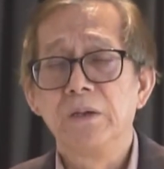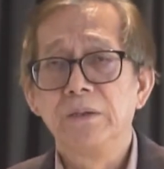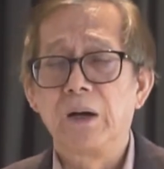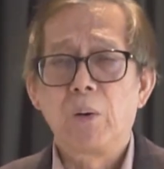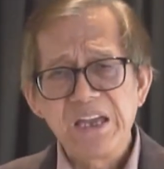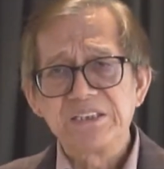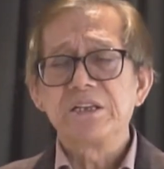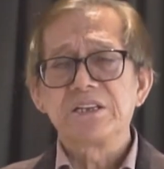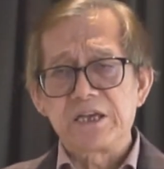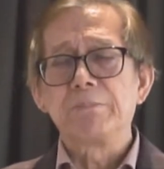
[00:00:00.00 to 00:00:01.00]
Now, why is
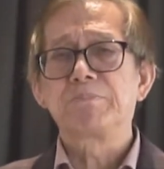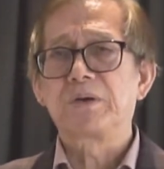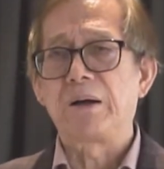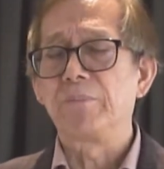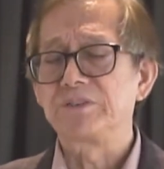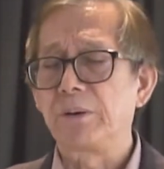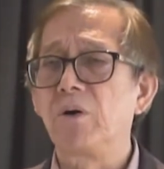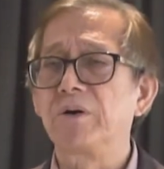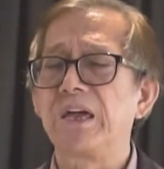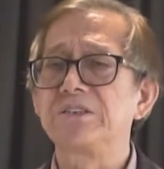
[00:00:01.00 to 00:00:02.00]
it that some
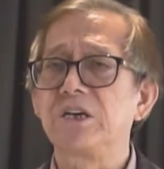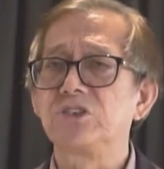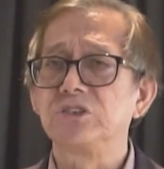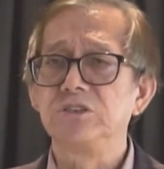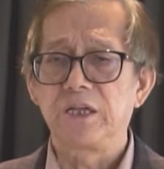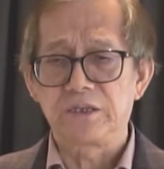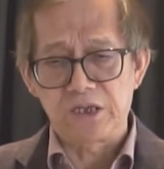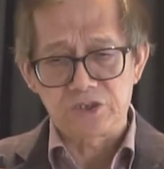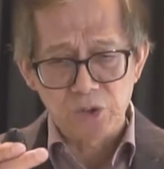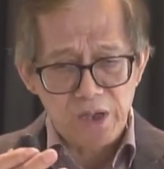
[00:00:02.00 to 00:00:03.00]
organization that
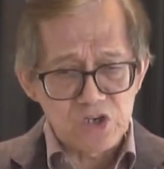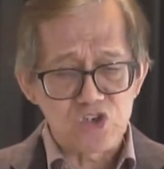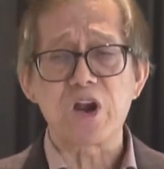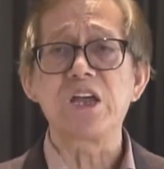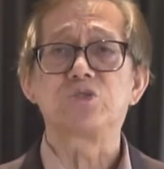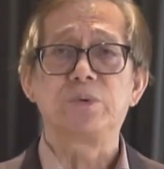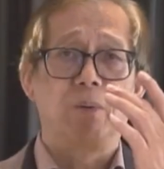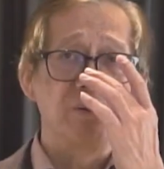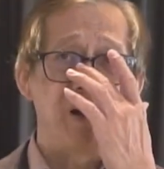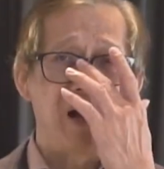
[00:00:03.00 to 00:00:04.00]
they're so entrenched with
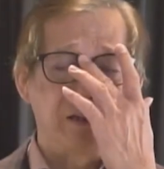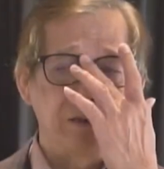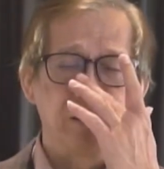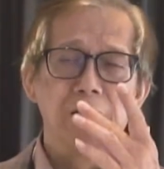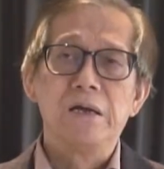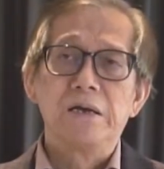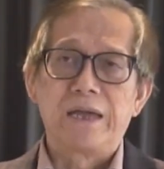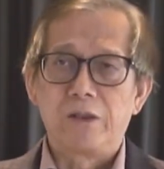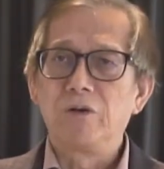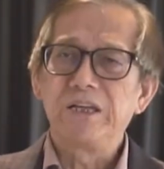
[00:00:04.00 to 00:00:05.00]
one market
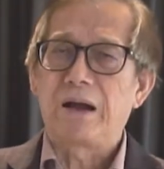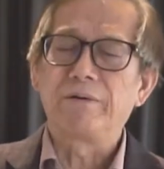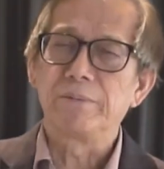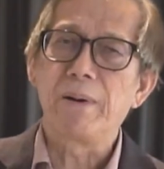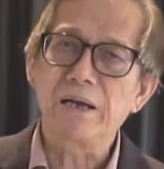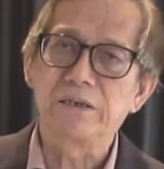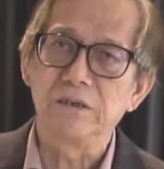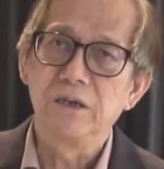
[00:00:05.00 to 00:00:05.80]
can only count the market?